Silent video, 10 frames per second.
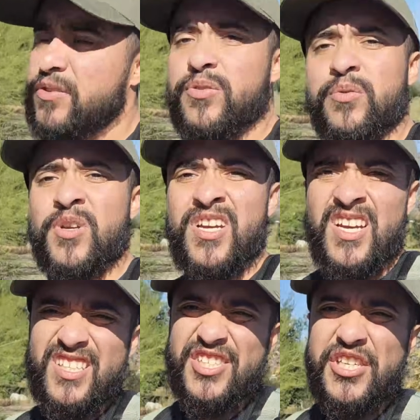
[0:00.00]
into
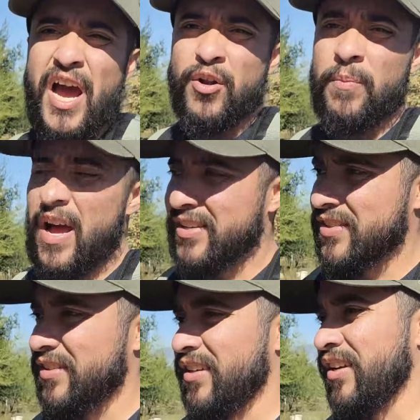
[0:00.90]
the shadow
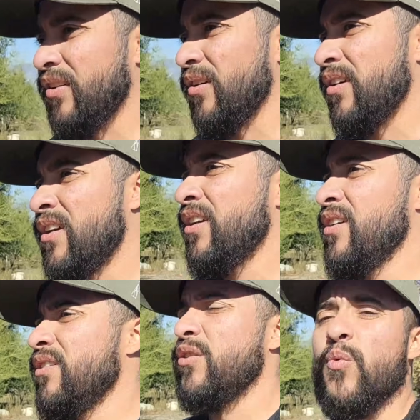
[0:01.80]
masculine, or
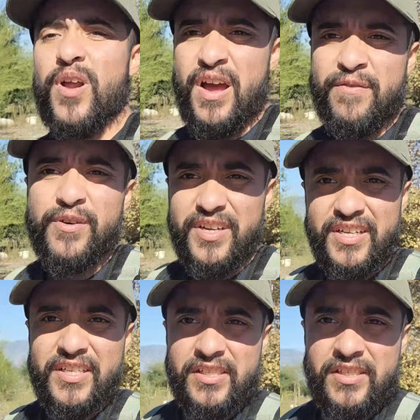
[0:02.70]
whatever it
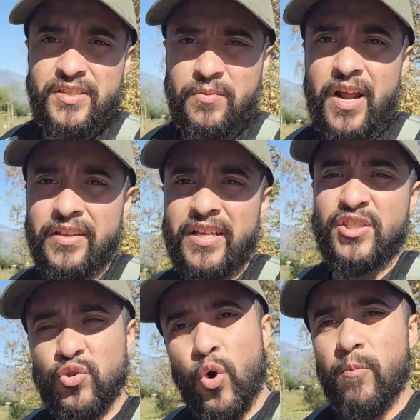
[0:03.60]
is, right?
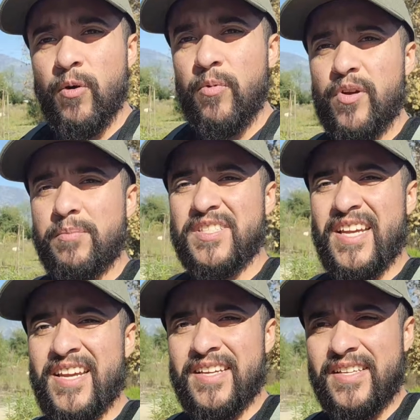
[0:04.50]
That's normal. But what I'm
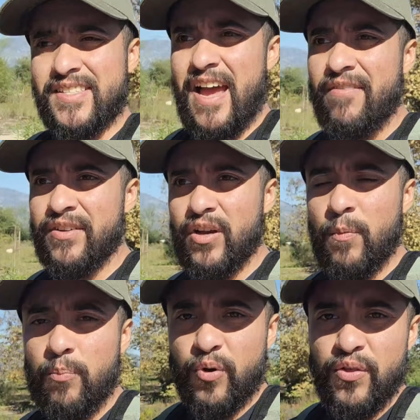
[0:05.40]
saying is having
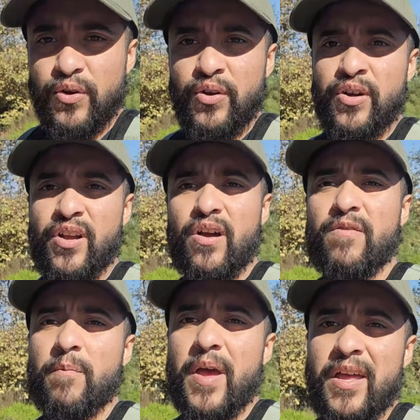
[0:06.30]
a brotherhood
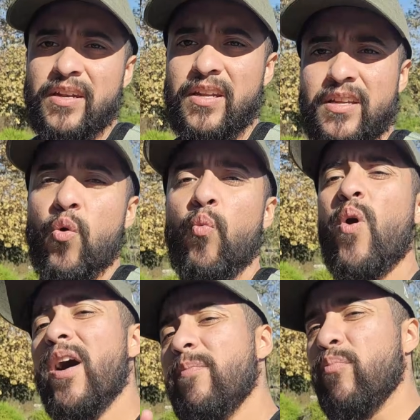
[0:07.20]
of men, or
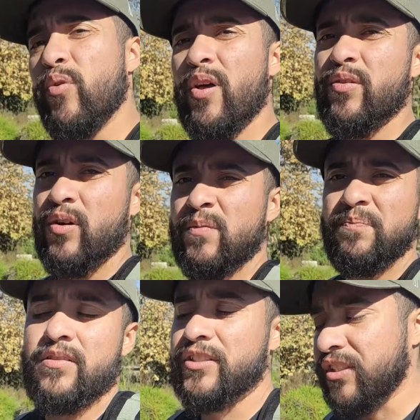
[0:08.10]
one brother.
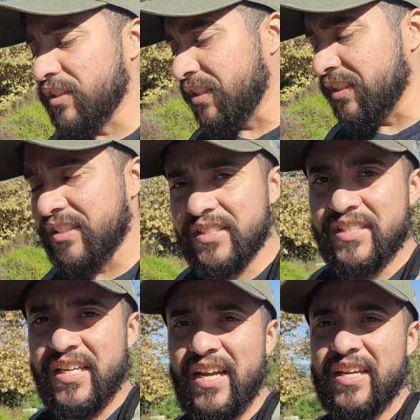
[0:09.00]
There's
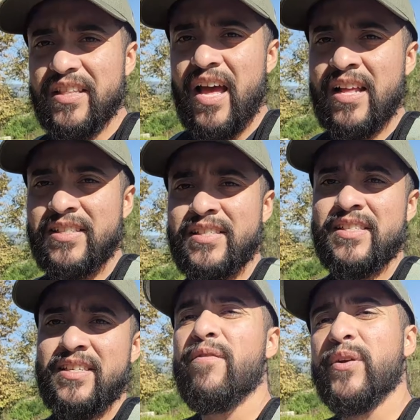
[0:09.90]
statistics saying
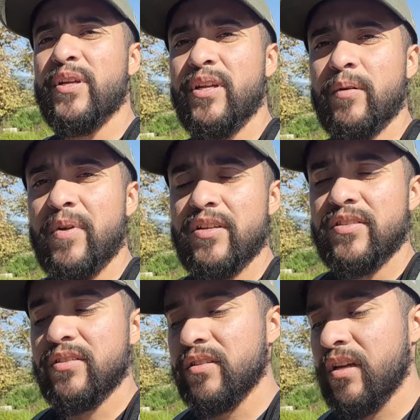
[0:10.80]
that every year,
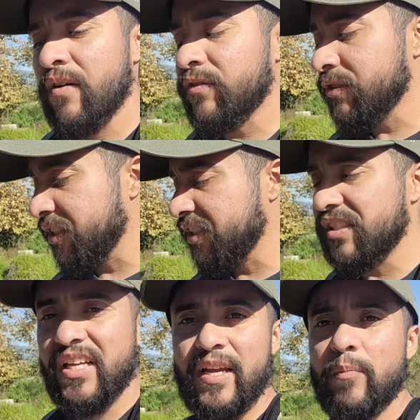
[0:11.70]
basically, ever
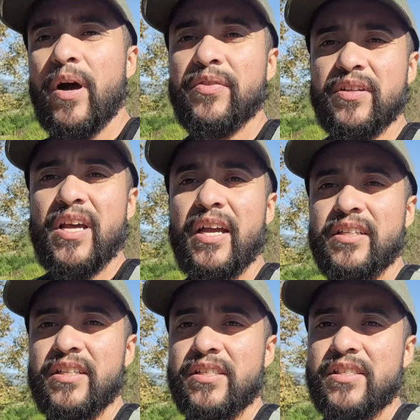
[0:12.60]
since like about the
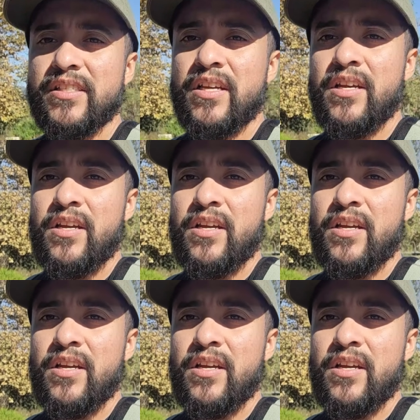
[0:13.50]
90s,